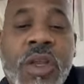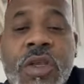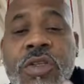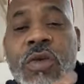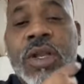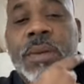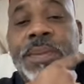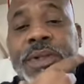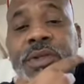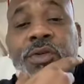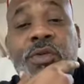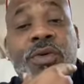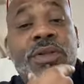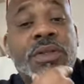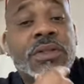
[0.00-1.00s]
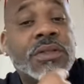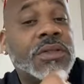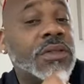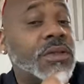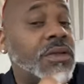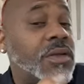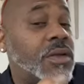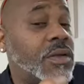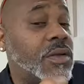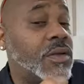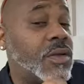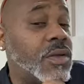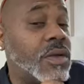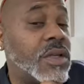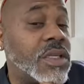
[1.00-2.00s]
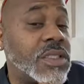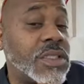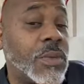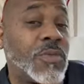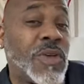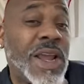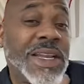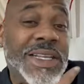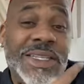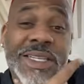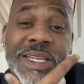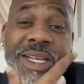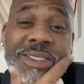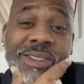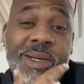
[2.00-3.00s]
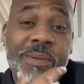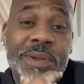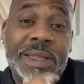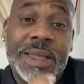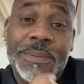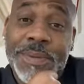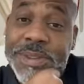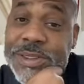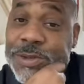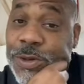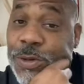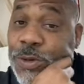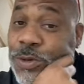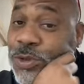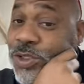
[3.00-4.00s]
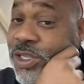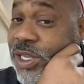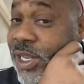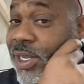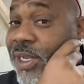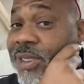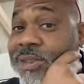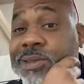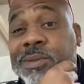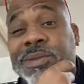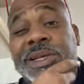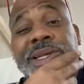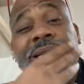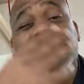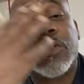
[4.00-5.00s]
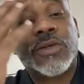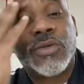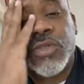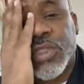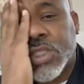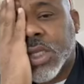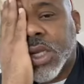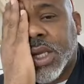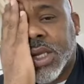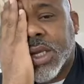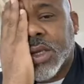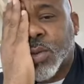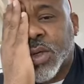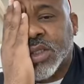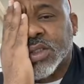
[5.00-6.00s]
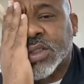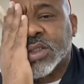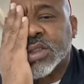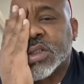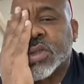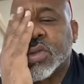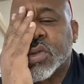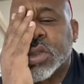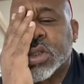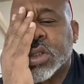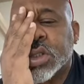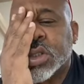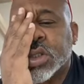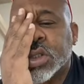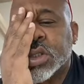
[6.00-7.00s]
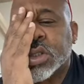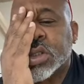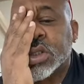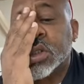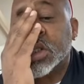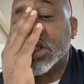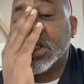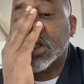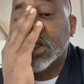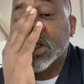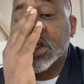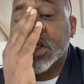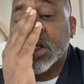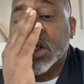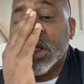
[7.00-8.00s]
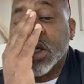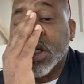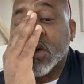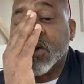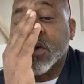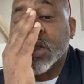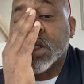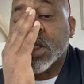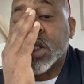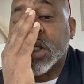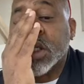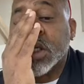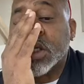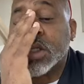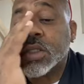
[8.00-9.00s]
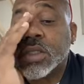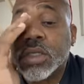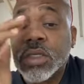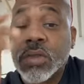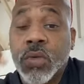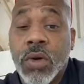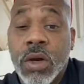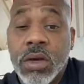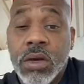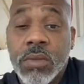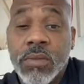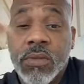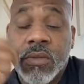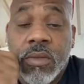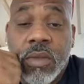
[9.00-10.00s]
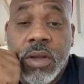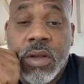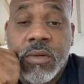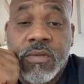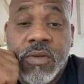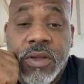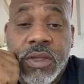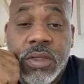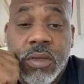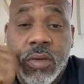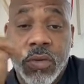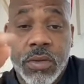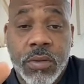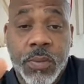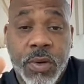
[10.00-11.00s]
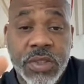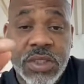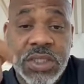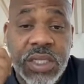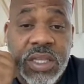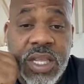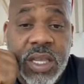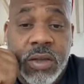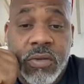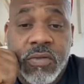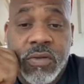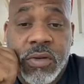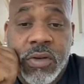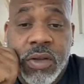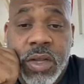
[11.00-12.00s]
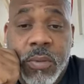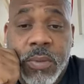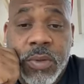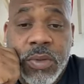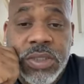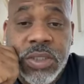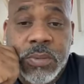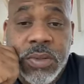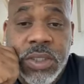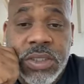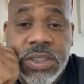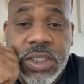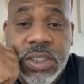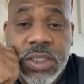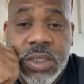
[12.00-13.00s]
So what I've been doing is I'm writing the next couple of episodes, and I got some ill shit. I can't wait to shoot this shit. I really can't. You're welcome. Uh, for your, the person said thank you for helping with your blood sugar.